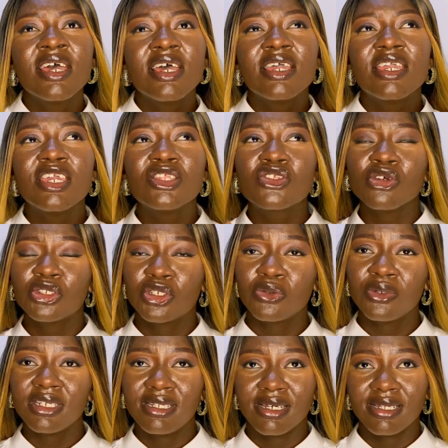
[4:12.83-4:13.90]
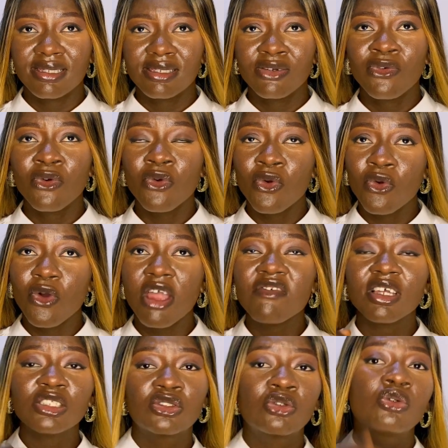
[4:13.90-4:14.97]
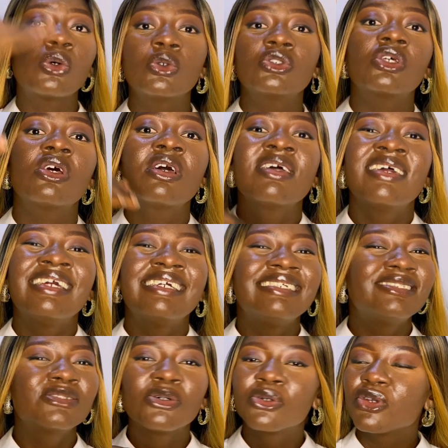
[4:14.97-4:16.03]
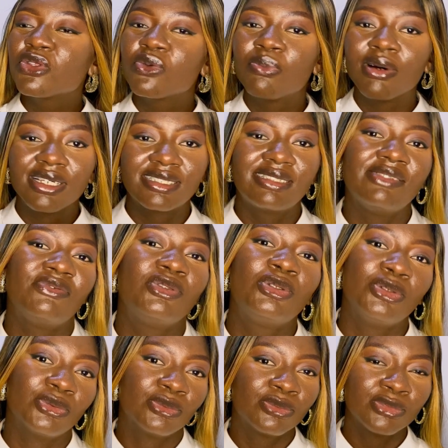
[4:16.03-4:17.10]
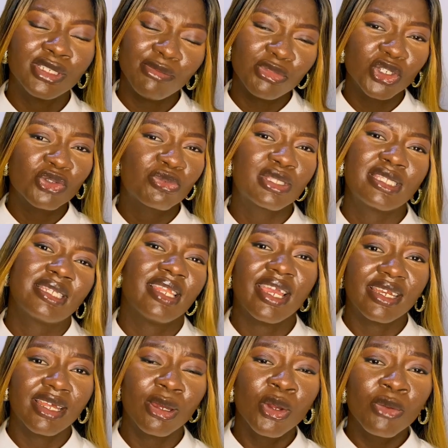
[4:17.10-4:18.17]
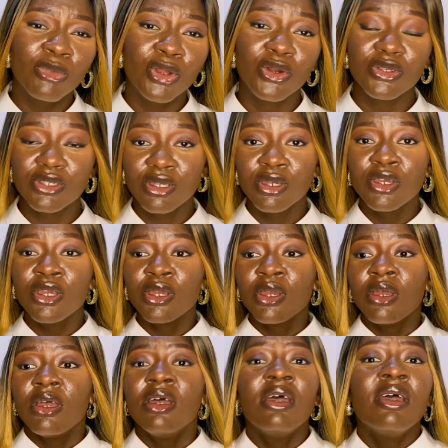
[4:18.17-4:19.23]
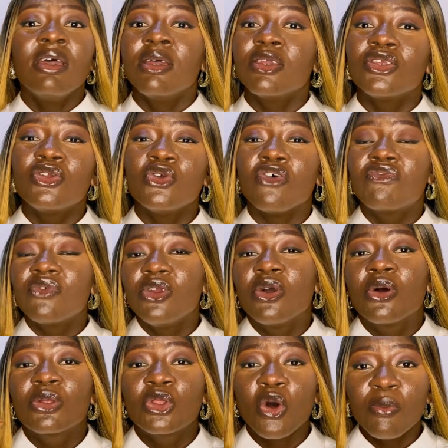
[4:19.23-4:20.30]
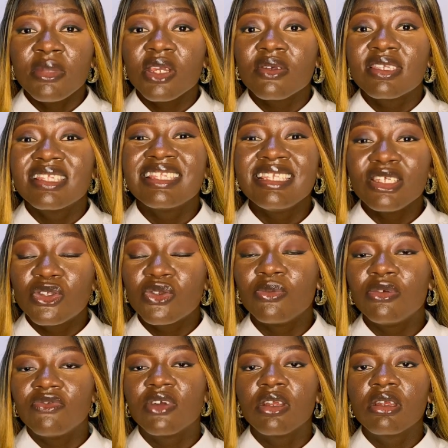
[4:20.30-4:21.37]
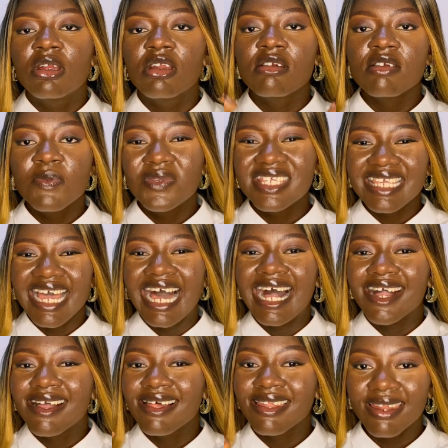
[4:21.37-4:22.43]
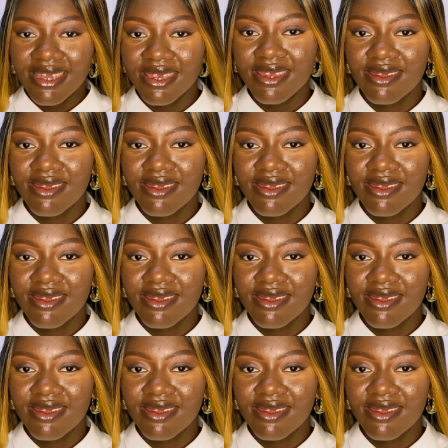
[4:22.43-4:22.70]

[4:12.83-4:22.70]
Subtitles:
in such a way that whoever scrolls is not going to pass the video. Let me just put it like that, because your thumbnails need to be very crisp and clear.